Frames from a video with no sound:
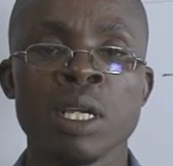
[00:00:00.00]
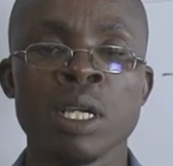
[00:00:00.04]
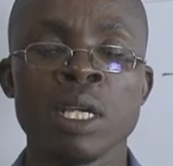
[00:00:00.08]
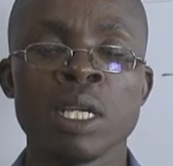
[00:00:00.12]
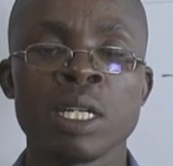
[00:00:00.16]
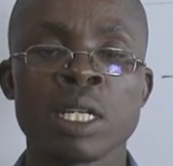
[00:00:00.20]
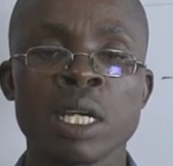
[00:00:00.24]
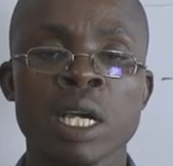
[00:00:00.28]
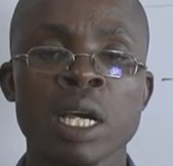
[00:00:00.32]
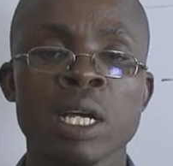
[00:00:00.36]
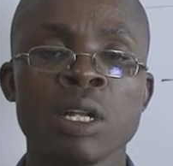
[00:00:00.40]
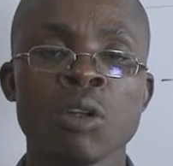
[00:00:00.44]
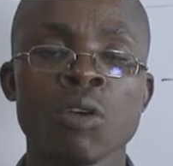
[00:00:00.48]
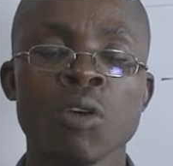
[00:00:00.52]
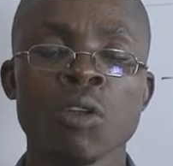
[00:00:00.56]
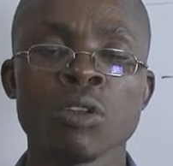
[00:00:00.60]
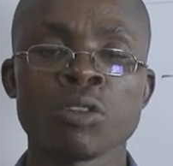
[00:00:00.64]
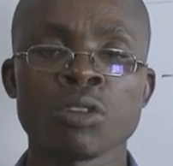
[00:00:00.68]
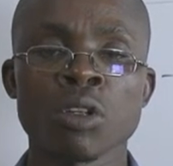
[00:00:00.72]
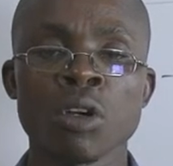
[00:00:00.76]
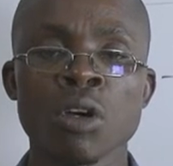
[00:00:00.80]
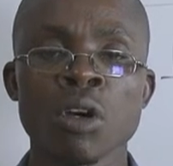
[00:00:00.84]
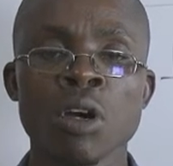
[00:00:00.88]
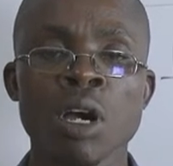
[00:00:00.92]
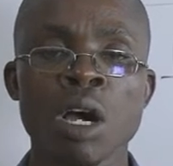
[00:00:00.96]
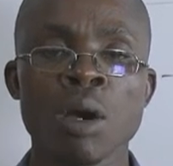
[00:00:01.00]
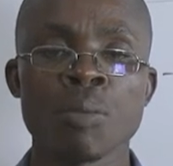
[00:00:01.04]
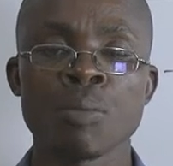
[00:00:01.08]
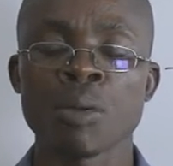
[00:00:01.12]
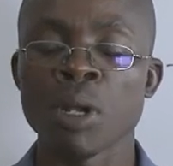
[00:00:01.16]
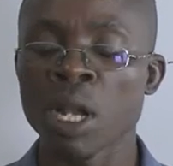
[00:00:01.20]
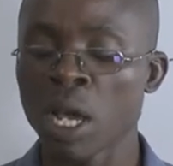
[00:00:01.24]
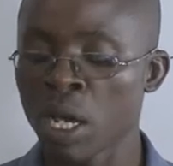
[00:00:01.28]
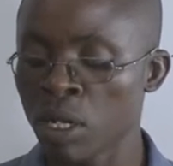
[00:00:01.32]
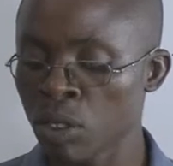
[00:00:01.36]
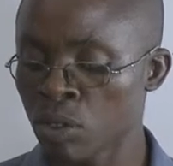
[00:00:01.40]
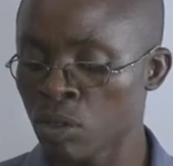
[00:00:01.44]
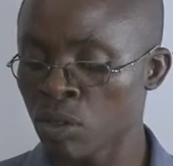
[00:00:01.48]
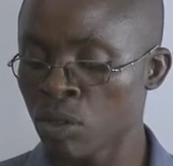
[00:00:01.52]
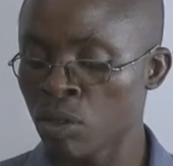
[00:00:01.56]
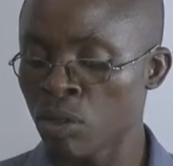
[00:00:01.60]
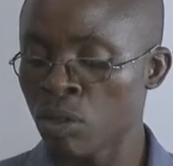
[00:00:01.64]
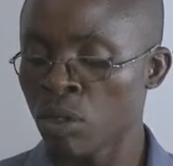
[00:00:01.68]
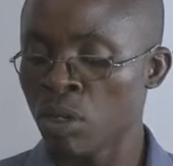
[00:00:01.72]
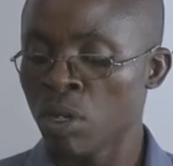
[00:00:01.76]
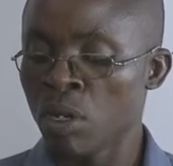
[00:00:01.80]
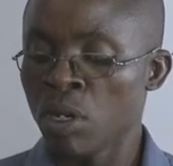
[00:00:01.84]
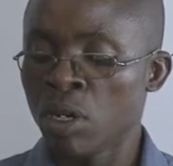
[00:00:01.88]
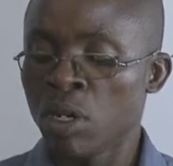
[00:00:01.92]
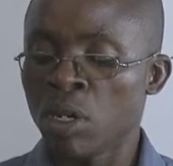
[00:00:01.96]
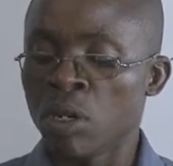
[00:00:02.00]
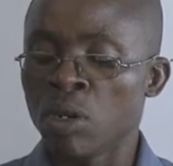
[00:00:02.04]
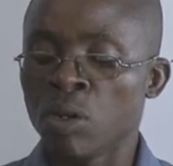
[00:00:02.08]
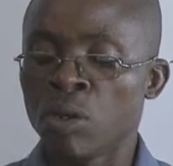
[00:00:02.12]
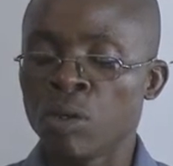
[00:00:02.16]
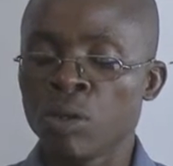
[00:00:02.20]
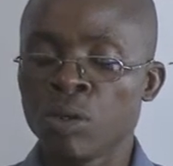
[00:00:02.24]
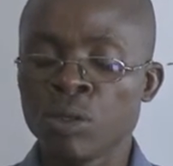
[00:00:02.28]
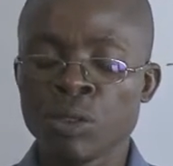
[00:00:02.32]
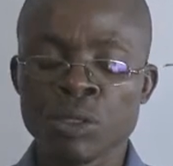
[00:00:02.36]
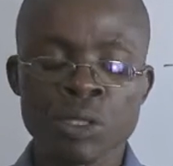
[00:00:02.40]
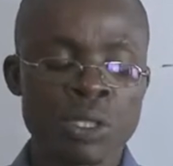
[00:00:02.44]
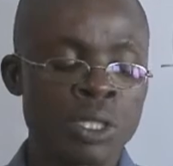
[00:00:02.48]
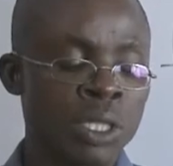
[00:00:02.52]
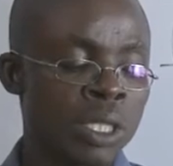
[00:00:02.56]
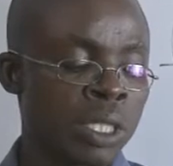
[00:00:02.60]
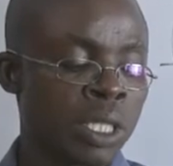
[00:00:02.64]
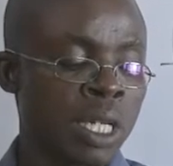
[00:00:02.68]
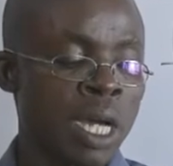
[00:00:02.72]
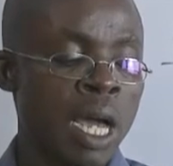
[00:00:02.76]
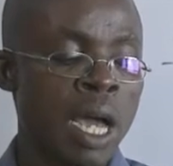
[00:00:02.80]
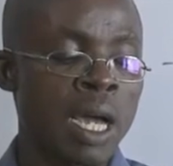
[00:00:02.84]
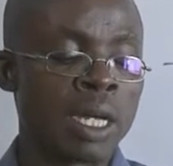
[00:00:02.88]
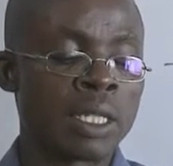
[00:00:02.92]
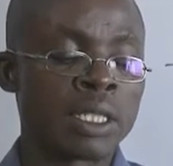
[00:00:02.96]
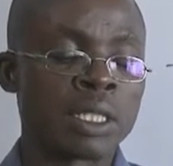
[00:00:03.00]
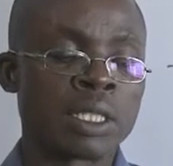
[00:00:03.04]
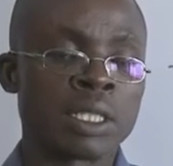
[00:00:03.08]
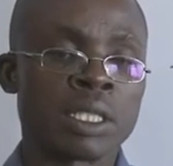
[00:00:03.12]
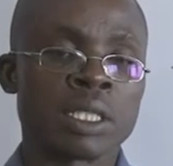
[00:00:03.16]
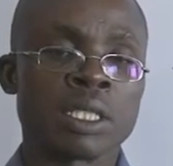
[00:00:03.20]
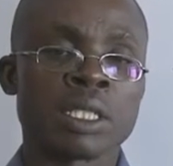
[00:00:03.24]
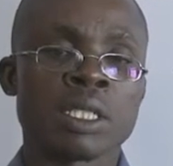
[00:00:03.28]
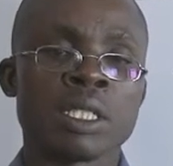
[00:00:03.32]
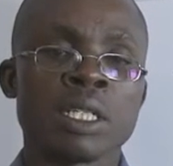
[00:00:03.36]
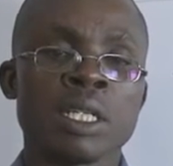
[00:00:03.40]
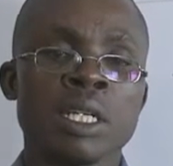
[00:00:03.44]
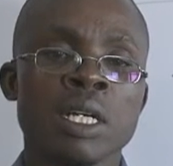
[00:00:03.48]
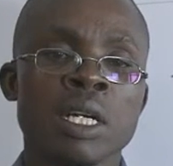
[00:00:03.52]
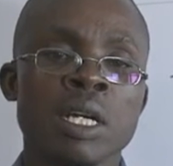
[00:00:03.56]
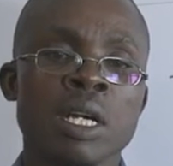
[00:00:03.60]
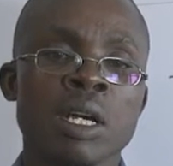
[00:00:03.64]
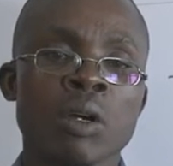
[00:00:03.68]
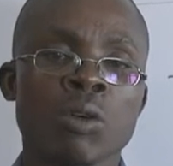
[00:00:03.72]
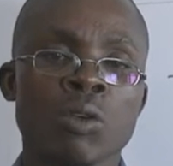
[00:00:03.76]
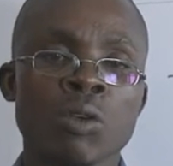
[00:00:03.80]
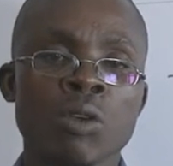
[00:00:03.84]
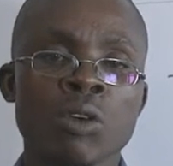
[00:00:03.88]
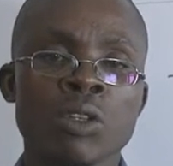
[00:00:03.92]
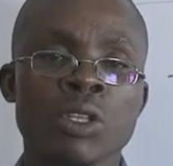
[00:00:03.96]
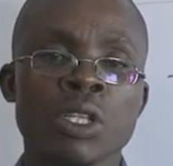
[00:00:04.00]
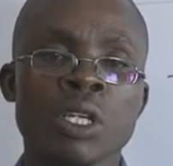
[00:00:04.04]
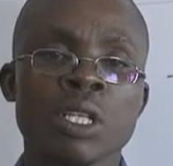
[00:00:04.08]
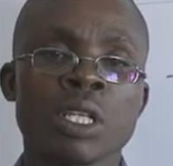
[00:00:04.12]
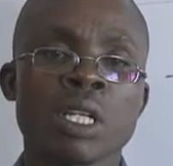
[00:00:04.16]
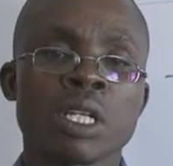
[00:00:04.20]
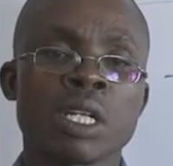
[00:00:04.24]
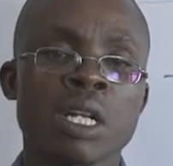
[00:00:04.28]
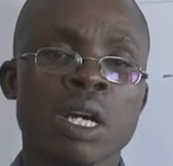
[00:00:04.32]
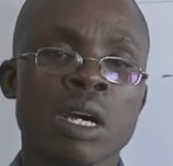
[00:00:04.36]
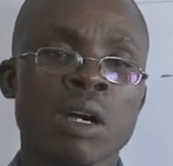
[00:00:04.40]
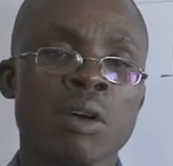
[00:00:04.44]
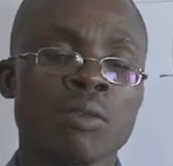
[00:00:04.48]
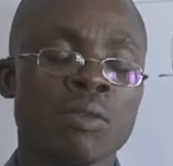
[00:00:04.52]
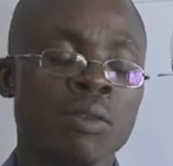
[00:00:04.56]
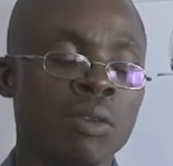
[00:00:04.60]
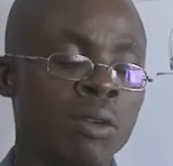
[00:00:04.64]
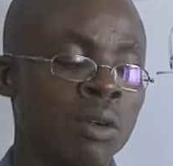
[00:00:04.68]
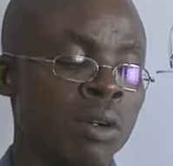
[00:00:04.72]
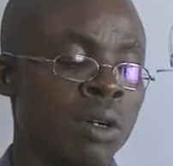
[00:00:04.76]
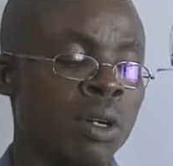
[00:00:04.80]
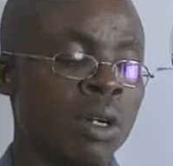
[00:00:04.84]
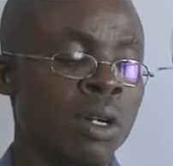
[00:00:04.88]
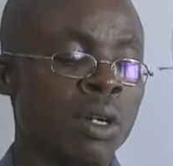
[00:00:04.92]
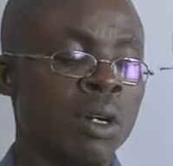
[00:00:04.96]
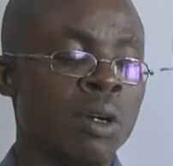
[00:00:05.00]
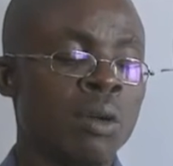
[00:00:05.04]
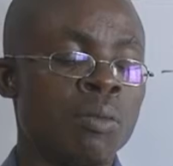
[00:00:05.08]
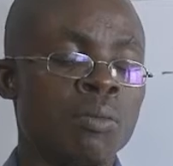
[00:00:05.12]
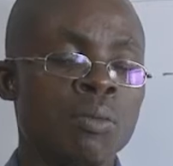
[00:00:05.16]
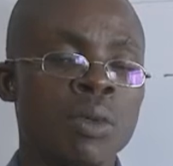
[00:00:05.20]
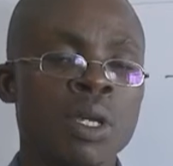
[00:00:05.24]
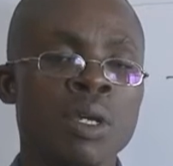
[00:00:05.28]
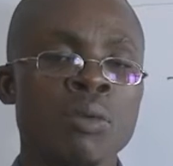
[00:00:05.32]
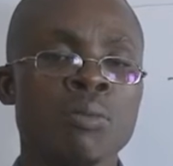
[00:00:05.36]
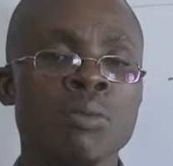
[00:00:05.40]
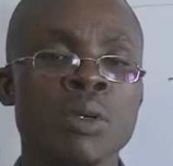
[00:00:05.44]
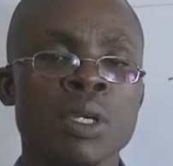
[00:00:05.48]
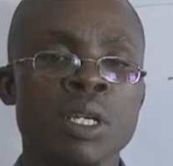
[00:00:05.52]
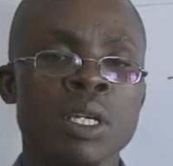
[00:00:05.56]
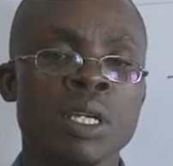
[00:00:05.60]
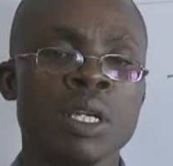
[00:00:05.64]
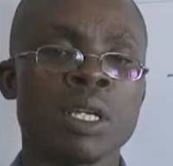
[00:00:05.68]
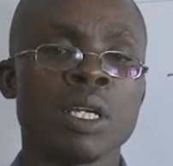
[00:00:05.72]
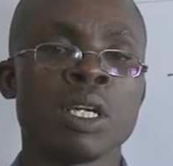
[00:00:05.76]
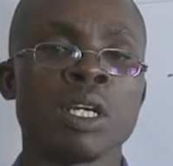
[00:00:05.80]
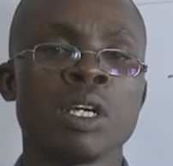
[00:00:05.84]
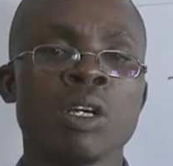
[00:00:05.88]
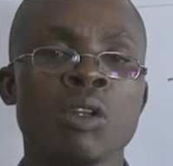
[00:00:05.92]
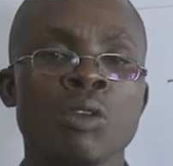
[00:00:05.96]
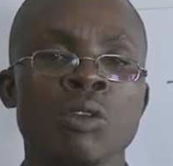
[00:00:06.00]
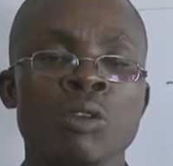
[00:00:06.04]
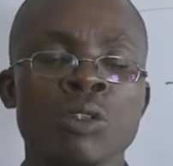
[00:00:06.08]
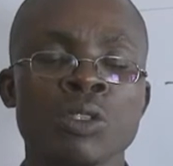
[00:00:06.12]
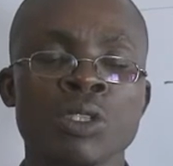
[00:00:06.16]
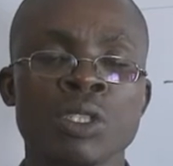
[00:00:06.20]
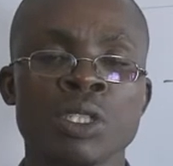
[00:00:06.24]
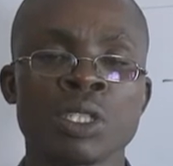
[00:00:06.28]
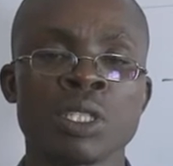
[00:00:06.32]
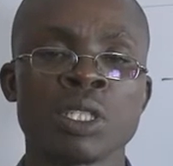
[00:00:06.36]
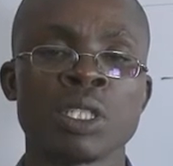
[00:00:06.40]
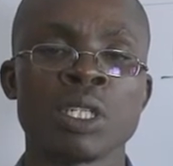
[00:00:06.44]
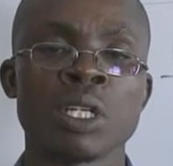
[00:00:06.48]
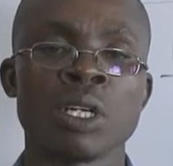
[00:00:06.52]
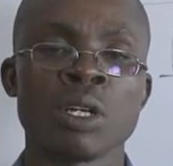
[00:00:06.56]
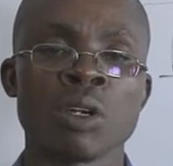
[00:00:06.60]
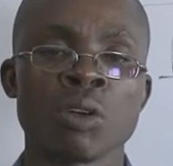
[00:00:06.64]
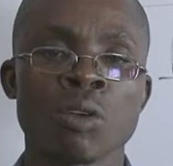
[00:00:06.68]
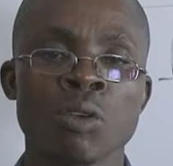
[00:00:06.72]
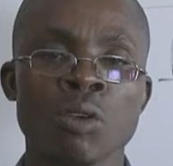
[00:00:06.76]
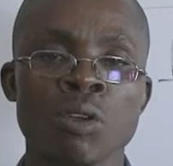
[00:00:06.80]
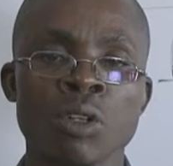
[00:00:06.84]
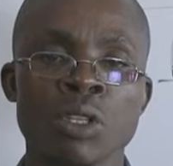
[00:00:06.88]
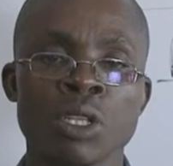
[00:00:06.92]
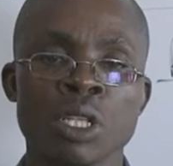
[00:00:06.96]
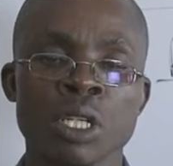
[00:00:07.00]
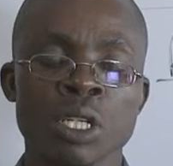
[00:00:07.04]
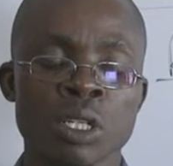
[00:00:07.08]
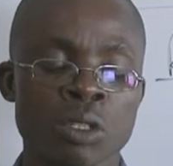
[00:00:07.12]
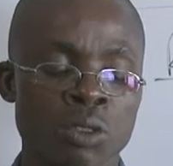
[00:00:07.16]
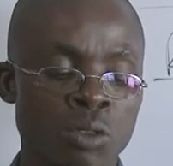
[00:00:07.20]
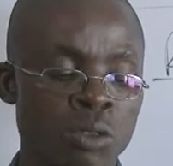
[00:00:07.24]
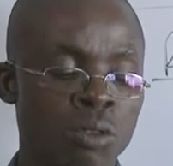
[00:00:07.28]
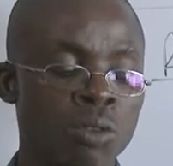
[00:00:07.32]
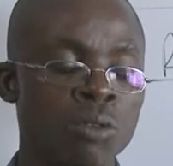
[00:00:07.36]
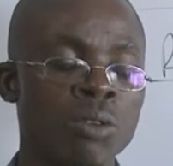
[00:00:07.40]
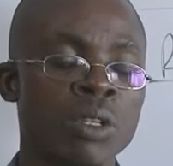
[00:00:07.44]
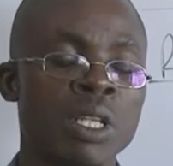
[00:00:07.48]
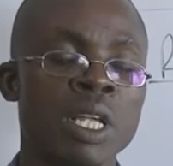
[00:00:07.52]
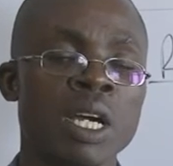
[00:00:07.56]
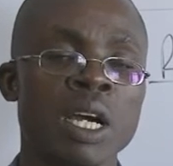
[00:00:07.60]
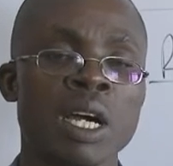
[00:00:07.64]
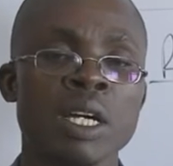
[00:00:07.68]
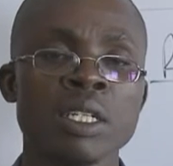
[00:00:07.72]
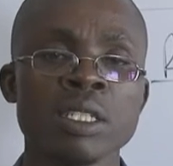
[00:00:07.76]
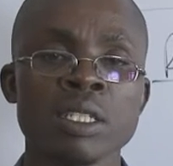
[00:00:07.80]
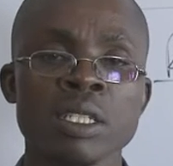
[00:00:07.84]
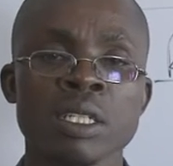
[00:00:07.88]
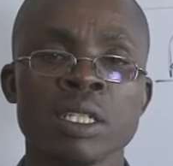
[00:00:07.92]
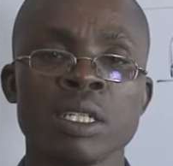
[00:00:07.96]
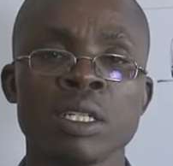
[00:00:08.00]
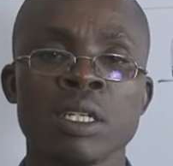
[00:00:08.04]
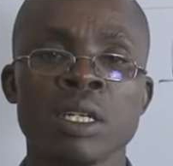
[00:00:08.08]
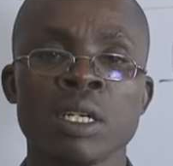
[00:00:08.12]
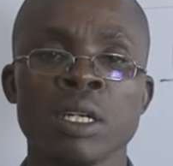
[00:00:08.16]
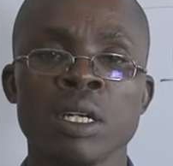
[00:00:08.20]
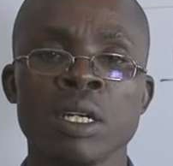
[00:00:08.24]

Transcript: It can also apply to loose hands, clothing that have maybe loose clothing to do with the hand.